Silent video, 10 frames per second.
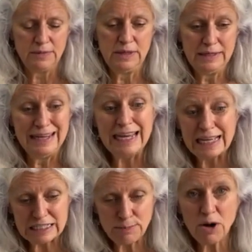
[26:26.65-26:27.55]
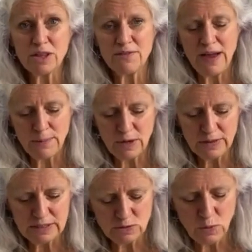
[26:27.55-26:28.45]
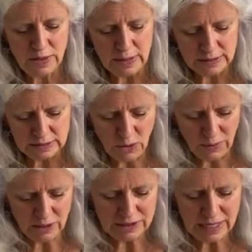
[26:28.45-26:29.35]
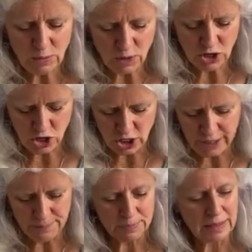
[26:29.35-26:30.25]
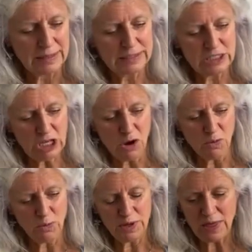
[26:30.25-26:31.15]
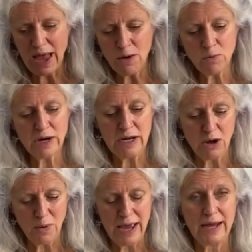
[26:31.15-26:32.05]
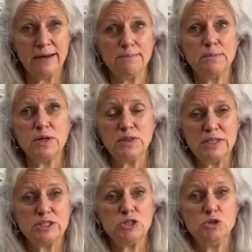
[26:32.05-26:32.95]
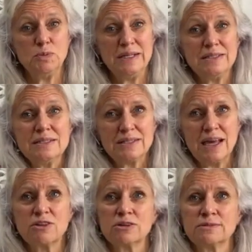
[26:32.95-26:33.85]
knit part of the fabric that's with it. So it looks like we're good. So with that, we're going to go ahead and put the two pieces together.